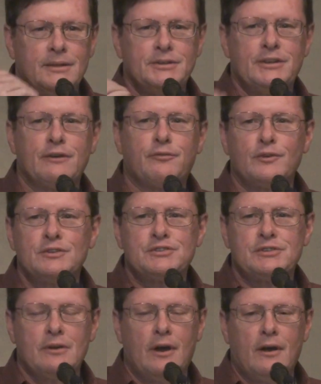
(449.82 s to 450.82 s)
the
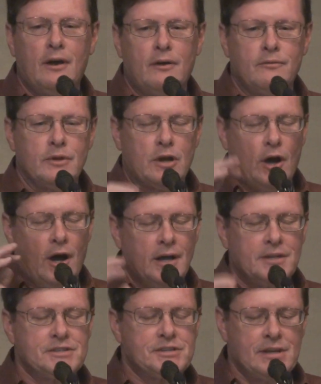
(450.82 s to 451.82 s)
difference of the
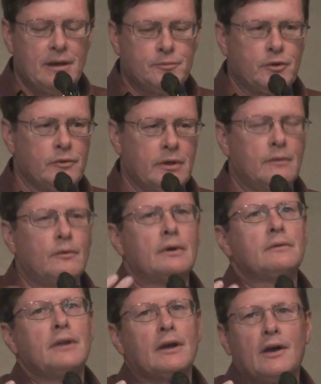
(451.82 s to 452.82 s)
concept, or the,
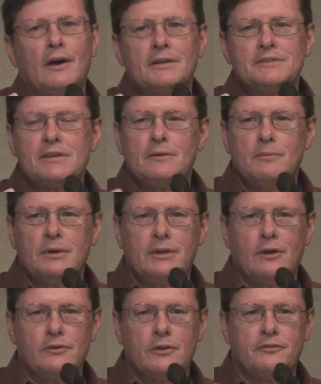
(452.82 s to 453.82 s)
well, not concept,
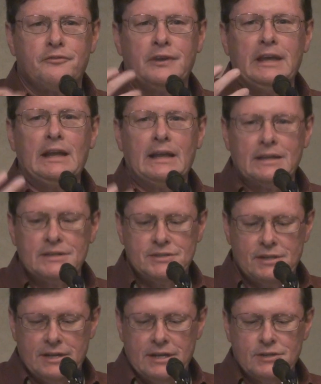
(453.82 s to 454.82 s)
but the
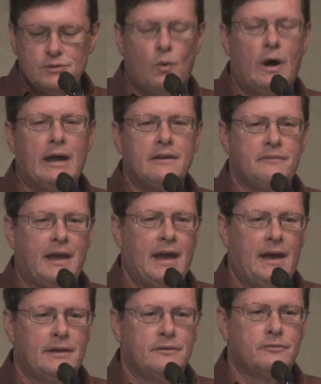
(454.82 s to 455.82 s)
feelings that his wife
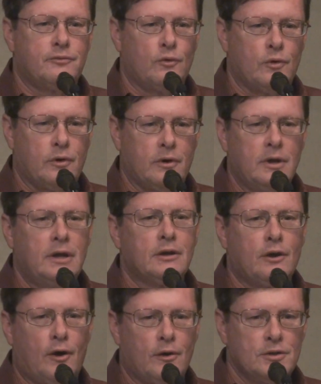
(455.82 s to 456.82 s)
had for
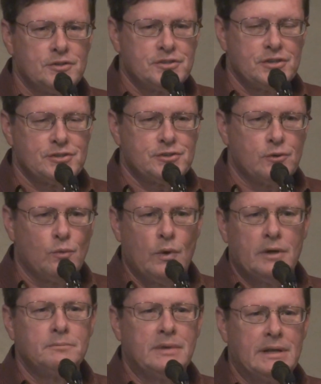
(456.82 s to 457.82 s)
Carla's sister
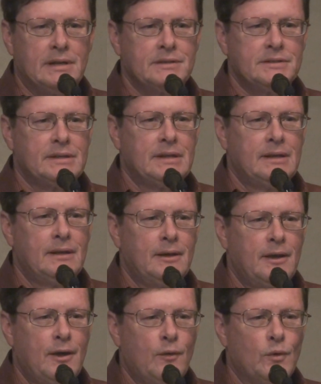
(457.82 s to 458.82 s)
one minute
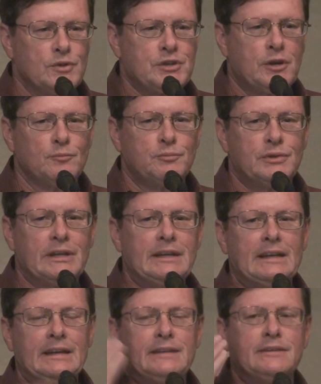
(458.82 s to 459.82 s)
was
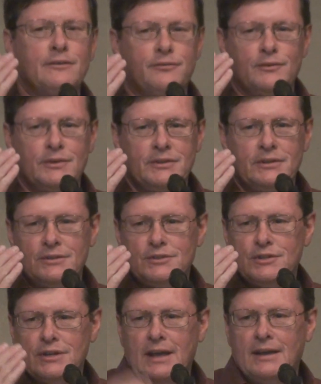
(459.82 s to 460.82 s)
completely different than
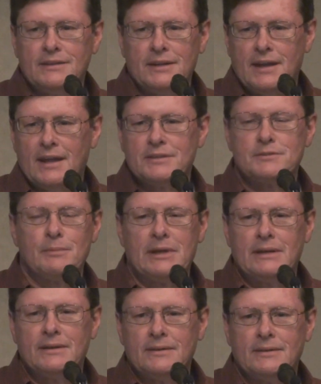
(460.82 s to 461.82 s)
she had the next
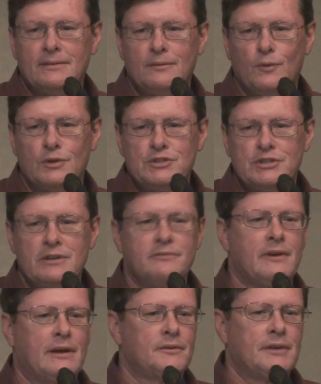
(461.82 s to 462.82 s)
minute when she
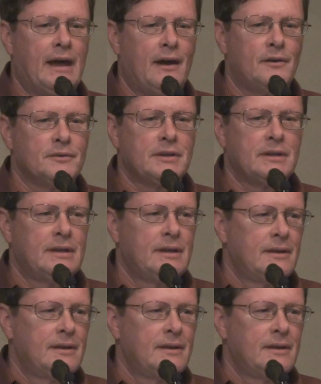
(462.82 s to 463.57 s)
found out